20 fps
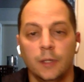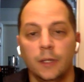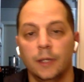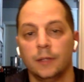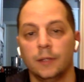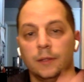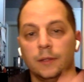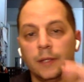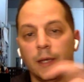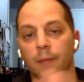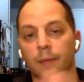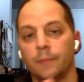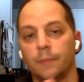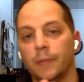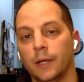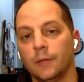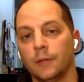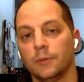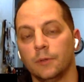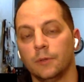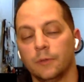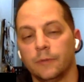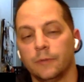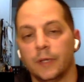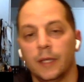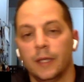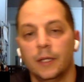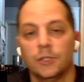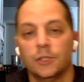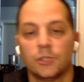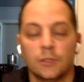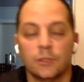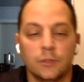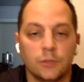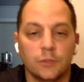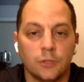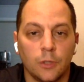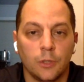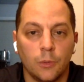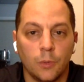Hit that bell
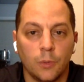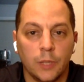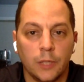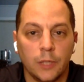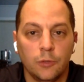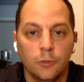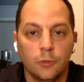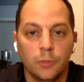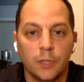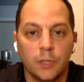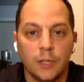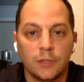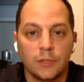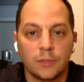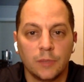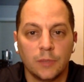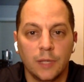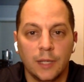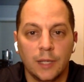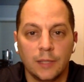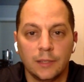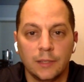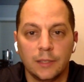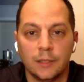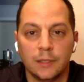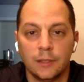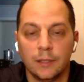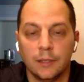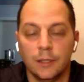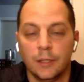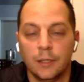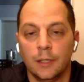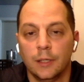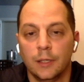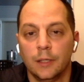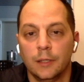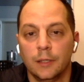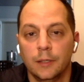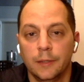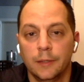notification so when I do put out some content,
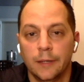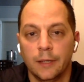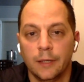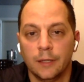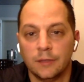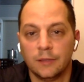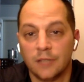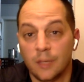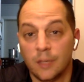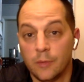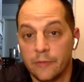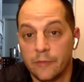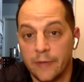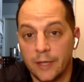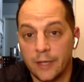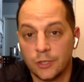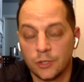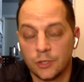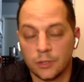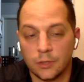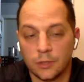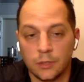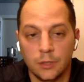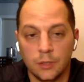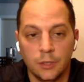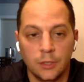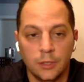you get in a timely fashion.